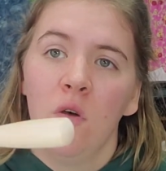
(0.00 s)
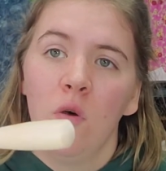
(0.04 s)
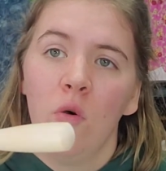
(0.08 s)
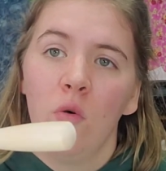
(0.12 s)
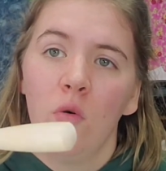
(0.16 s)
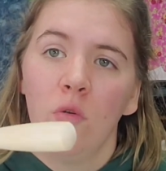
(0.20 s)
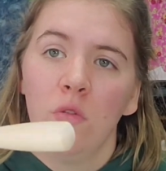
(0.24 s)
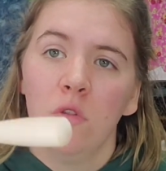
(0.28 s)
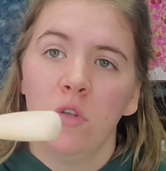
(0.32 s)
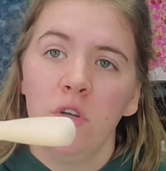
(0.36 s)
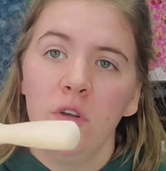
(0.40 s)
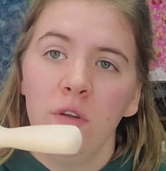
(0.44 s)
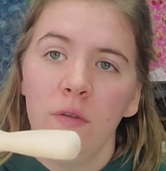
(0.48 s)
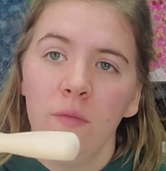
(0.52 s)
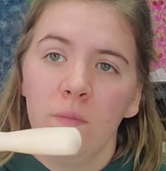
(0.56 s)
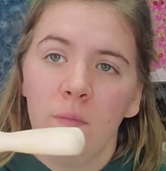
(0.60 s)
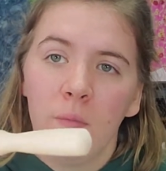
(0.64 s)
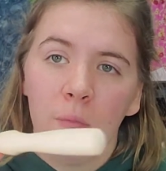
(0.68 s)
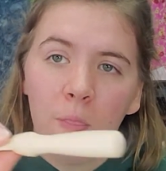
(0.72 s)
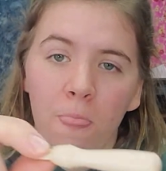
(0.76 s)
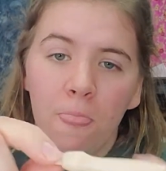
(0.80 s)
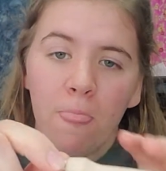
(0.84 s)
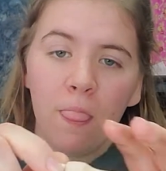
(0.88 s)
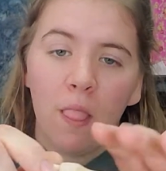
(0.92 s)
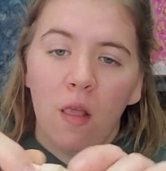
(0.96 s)
holder
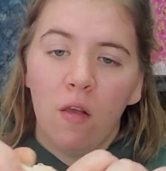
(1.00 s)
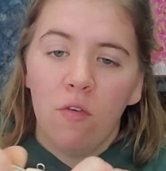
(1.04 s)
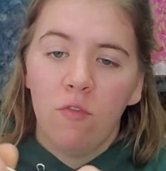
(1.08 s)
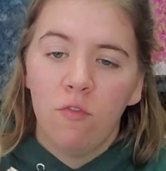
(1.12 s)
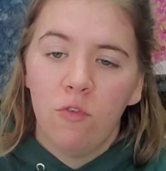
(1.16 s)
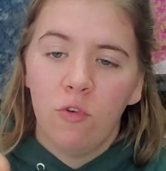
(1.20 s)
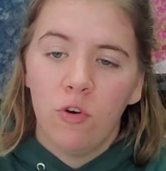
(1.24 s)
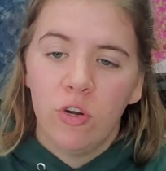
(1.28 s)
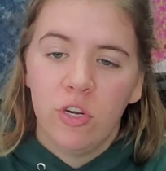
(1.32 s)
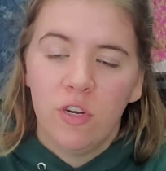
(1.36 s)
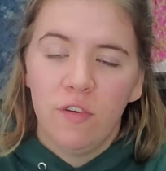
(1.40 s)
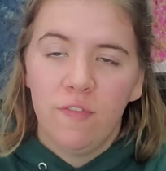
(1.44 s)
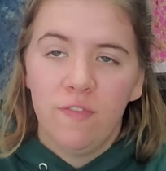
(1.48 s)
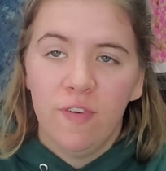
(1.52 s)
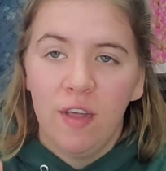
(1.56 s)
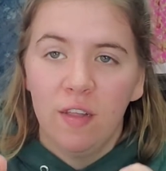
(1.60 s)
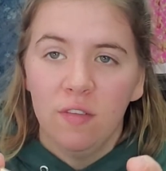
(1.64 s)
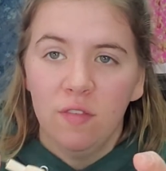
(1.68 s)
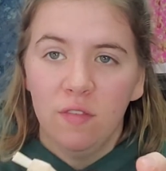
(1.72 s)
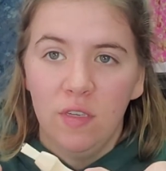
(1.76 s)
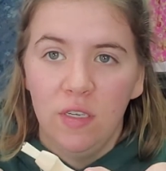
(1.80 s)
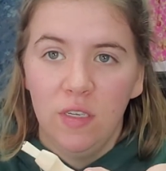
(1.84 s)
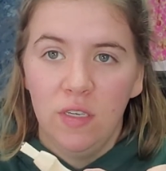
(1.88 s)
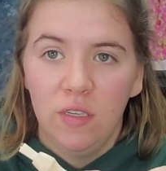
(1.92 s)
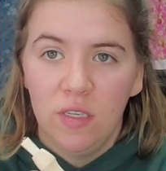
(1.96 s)
for your
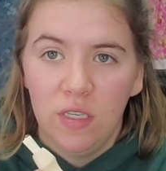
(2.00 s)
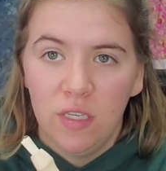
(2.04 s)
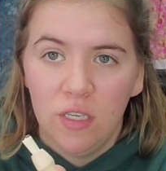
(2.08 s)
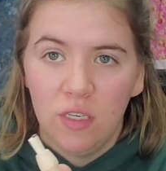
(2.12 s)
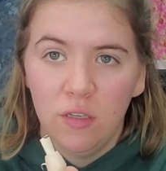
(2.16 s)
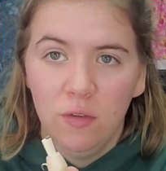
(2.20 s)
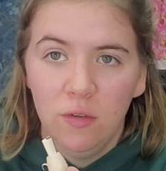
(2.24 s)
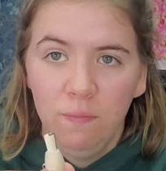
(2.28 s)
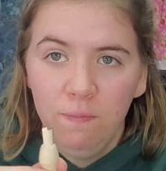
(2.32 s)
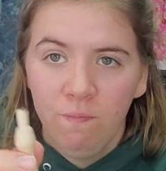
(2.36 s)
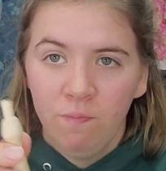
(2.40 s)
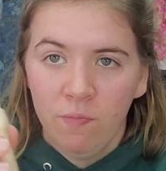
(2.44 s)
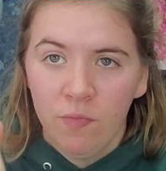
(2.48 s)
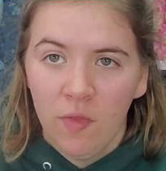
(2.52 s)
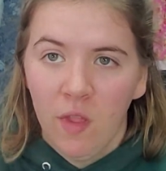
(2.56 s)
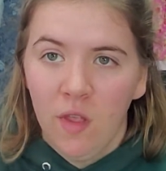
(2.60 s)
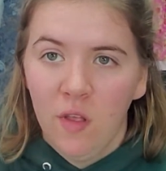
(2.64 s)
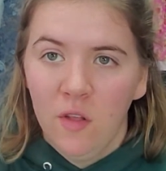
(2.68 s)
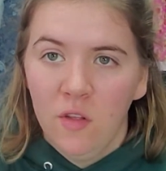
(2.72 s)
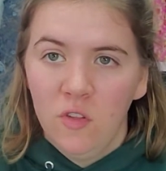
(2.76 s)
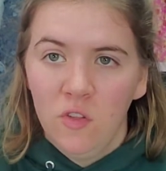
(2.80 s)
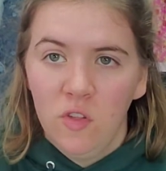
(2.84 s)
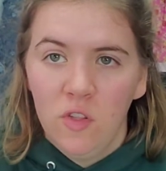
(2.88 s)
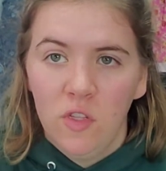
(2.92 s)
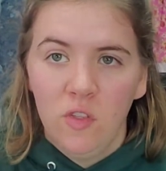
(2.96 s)
felting needle.
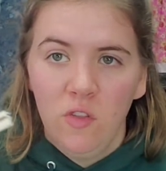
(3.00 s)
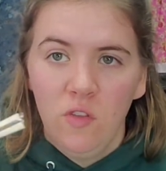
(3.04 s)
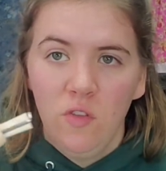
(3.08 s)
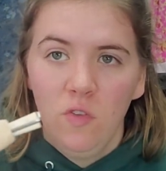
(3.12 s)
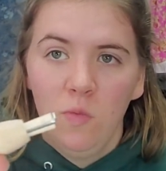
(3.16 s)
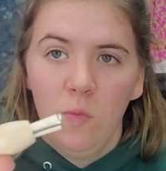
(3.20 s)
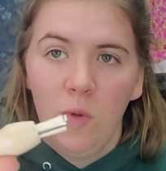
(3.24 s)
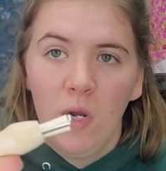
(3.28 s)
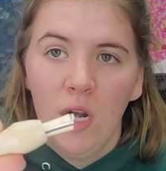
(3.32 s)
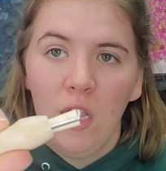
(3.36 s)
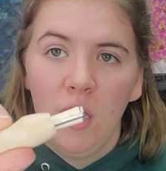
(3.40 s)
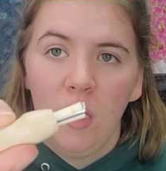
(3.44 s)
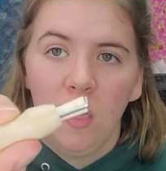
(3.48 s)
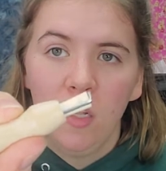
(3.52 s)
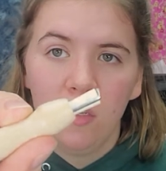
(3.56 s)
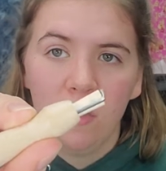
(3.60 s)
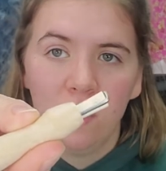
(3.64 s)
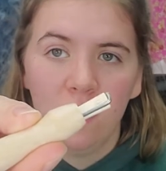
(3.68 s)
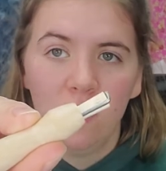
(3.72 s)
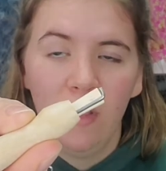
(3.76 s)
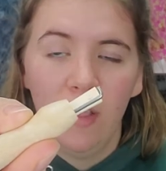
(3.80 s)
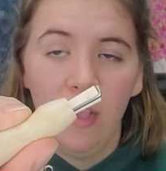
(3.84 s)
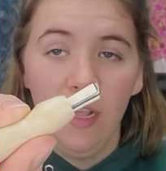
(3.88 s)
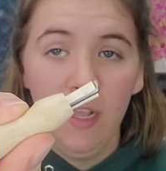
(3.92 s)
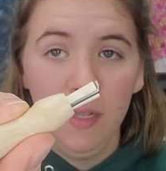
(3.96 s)
So this is what it
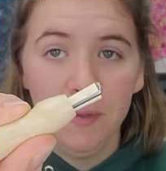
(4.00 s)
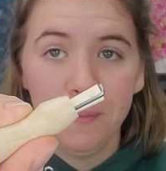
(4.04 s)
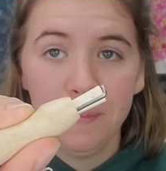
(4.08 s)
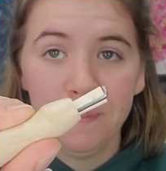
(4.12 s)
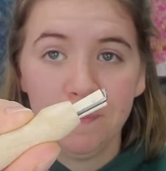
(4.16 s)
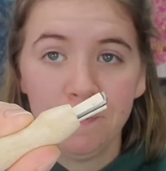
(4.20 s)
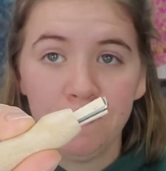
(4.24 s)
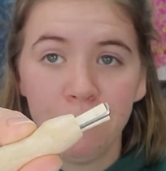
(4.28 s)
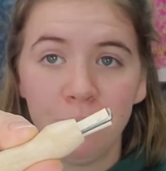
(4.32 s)
looks like